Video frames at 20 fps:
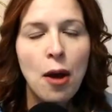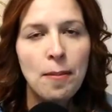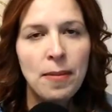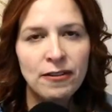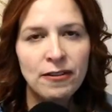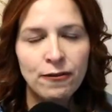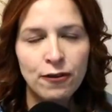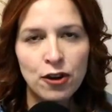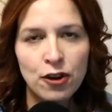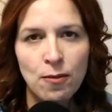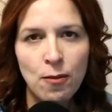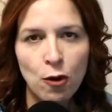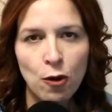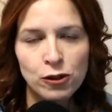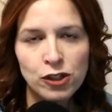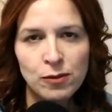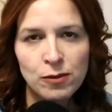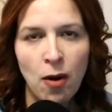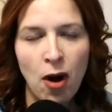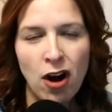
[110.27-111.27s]
But for the
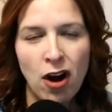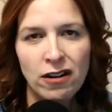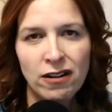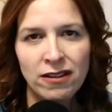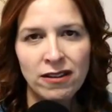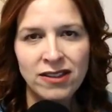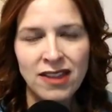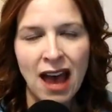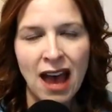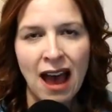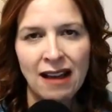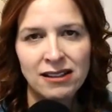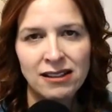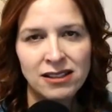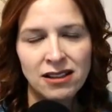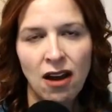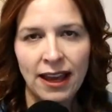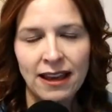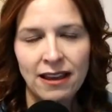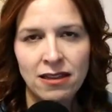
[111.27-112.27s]
most part,
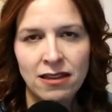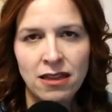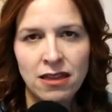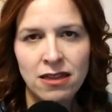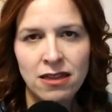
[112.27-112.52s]
that's like